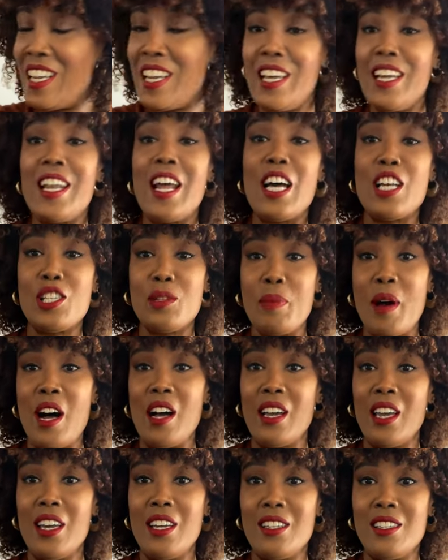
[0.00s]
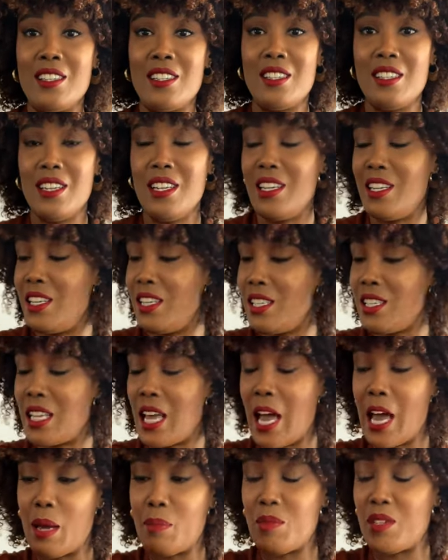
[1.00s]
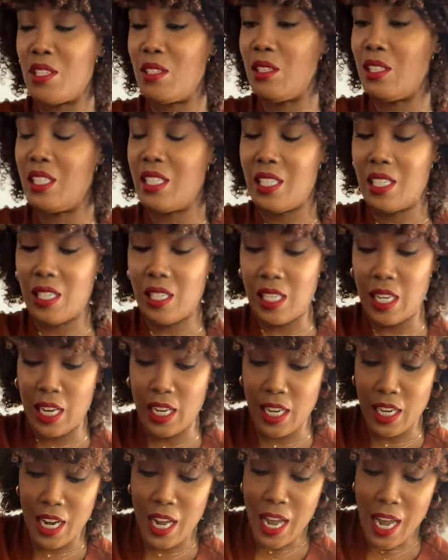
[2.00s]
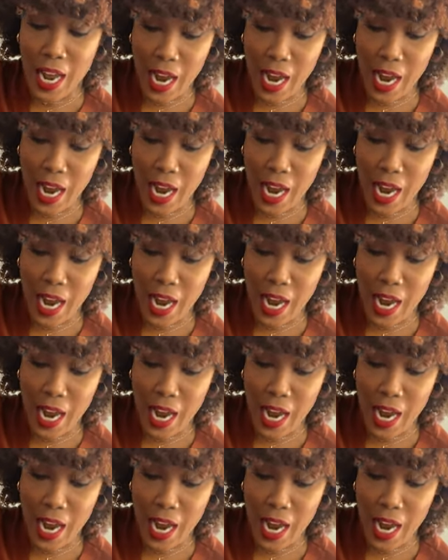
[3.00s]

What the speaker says: It has pockets. It is absolutely stunning.